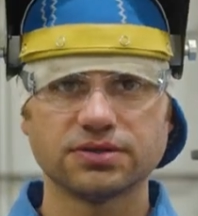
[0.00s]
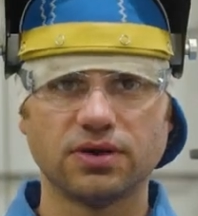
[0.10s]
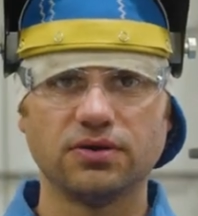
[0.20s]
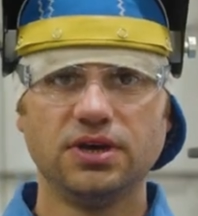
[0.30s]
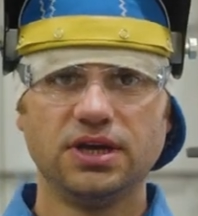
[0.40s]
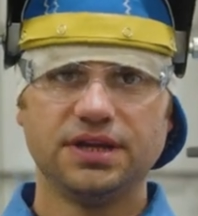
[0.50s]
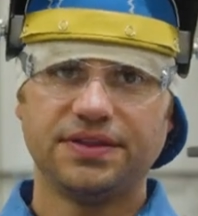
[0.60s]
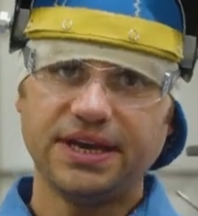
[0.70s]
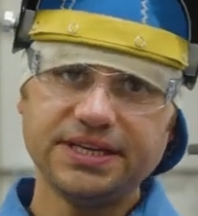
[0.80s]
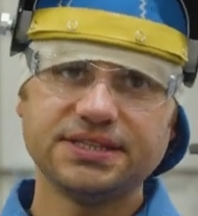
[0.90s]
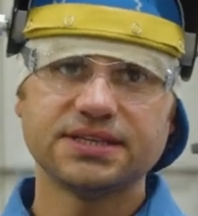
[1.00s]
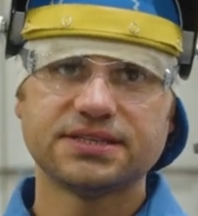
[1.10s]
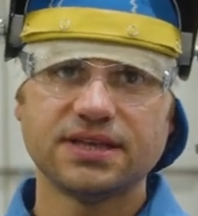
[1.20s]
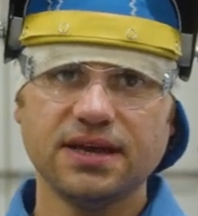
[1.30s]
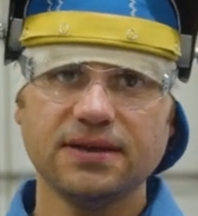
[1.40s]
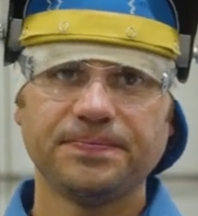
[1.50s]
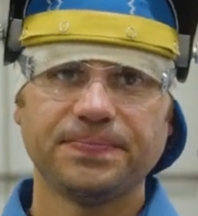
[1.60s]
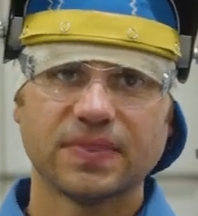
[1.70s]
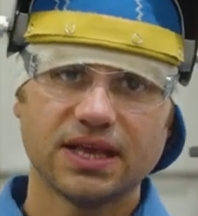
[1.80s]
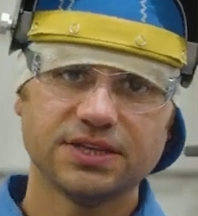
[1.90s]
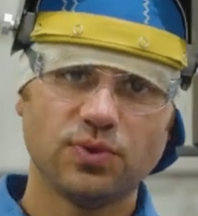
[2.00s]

So the easiest thing is